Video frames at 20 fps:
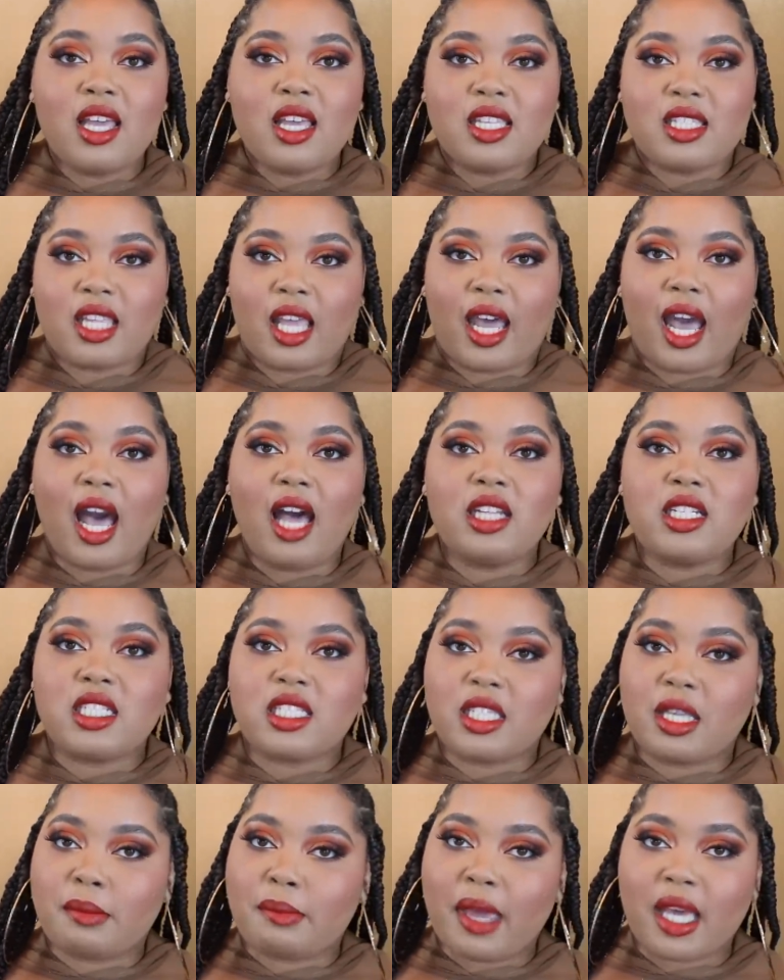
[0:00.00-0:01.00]
it's like, I'll
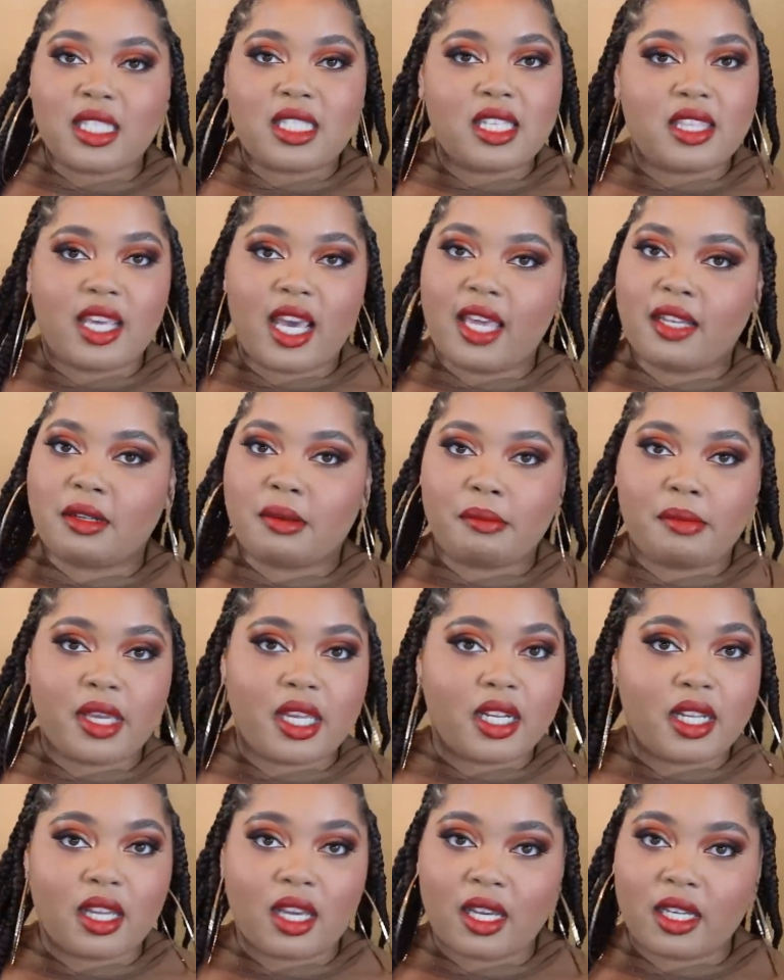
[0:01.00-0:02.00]
just get back to that in a
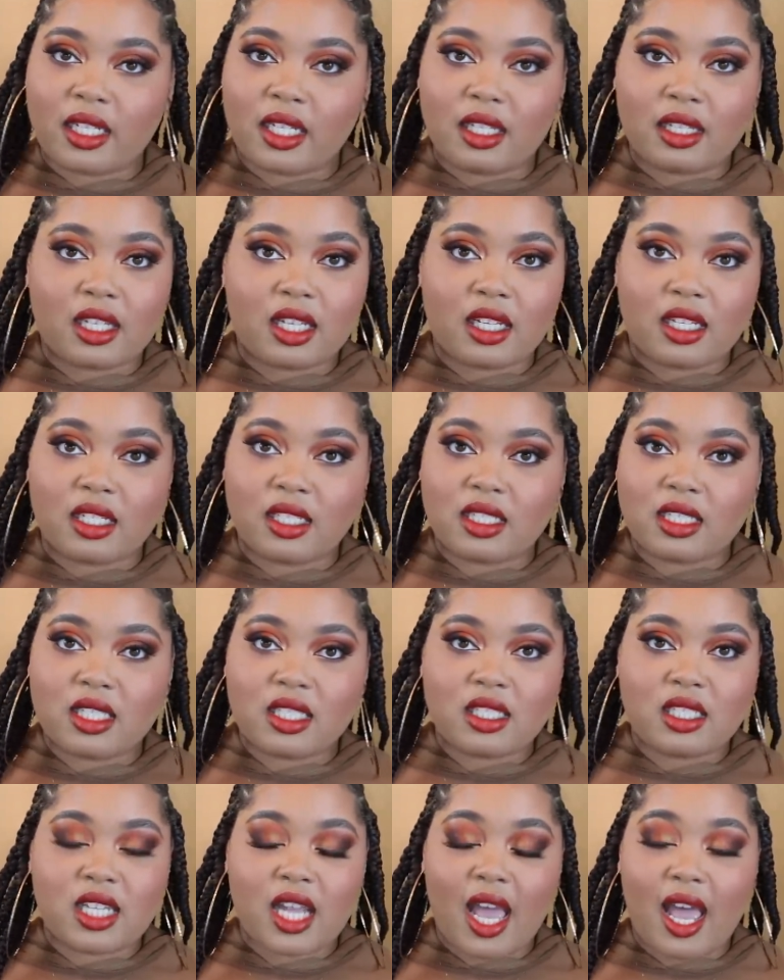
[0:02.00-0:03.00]
minute, honey,
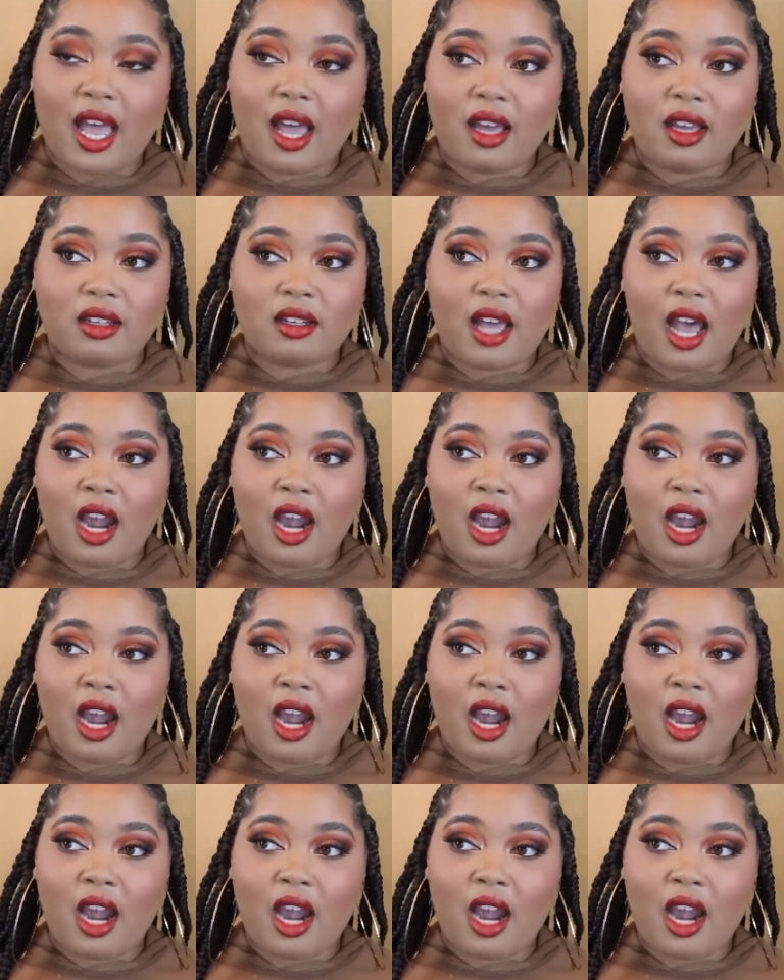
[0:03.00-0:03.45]
because child,